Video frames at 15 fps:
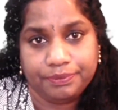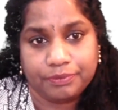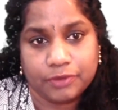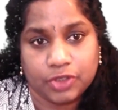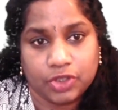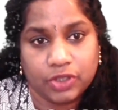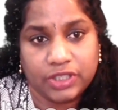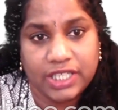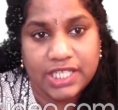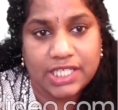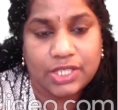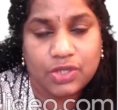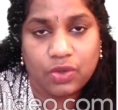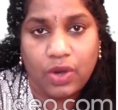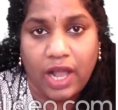So these
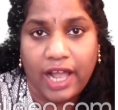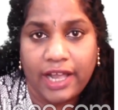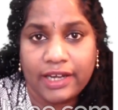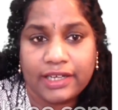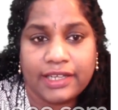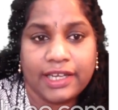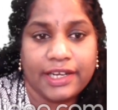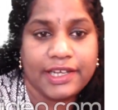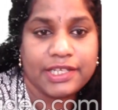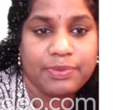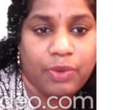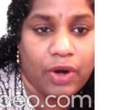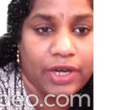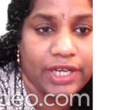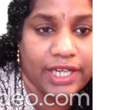two are
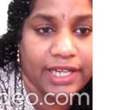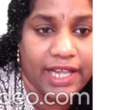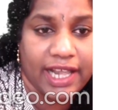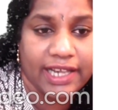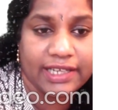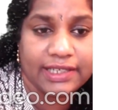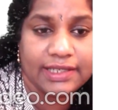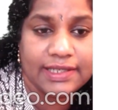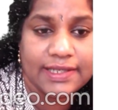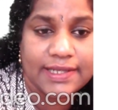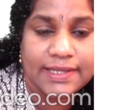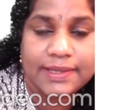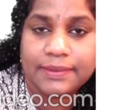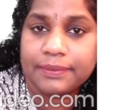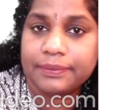corresponding
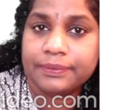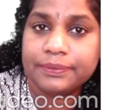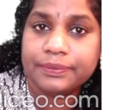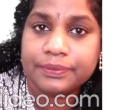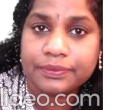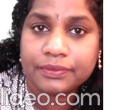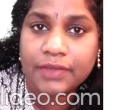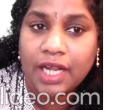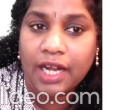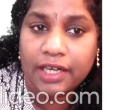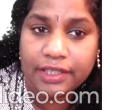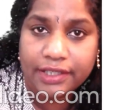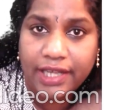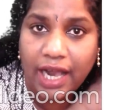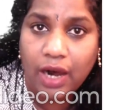angles.
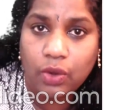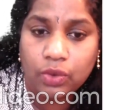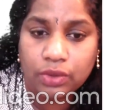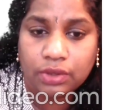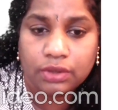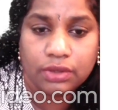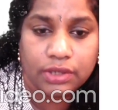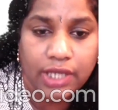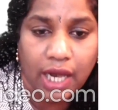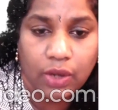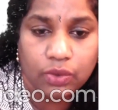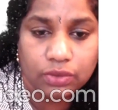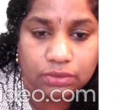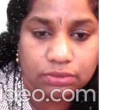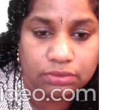Down,
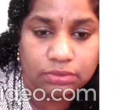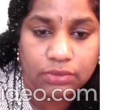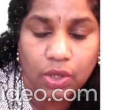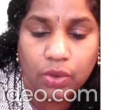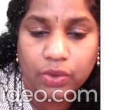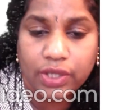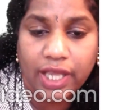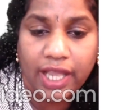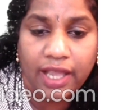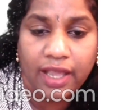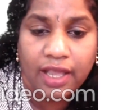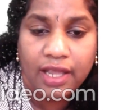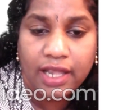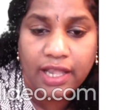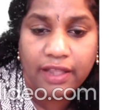down. Okay,
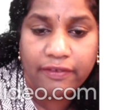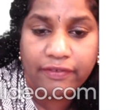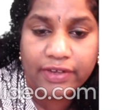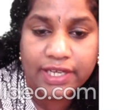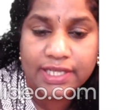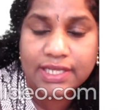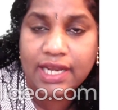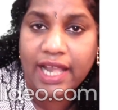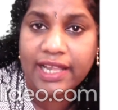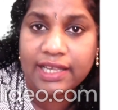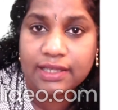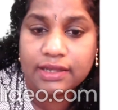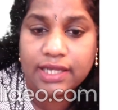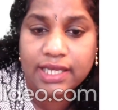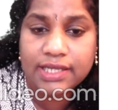if it is like
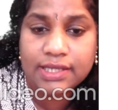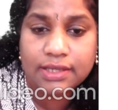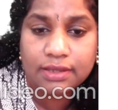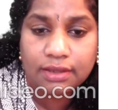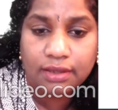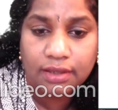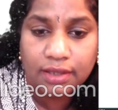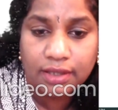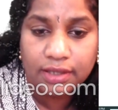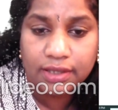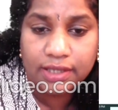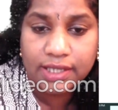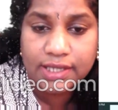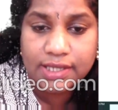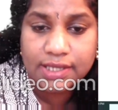this
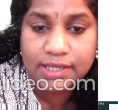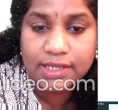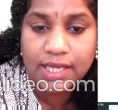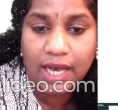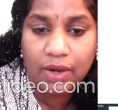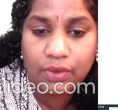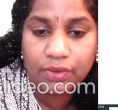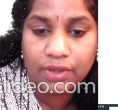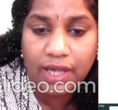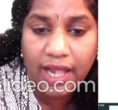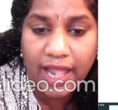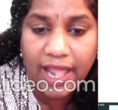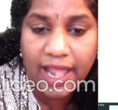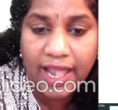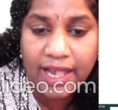down
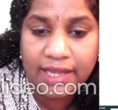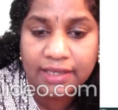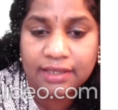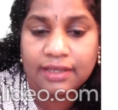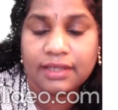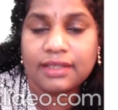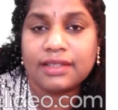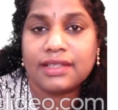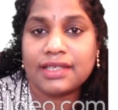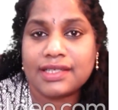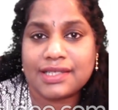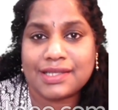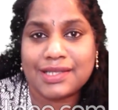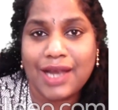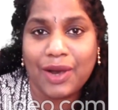and
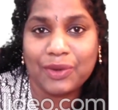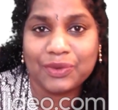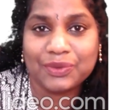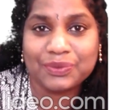this down,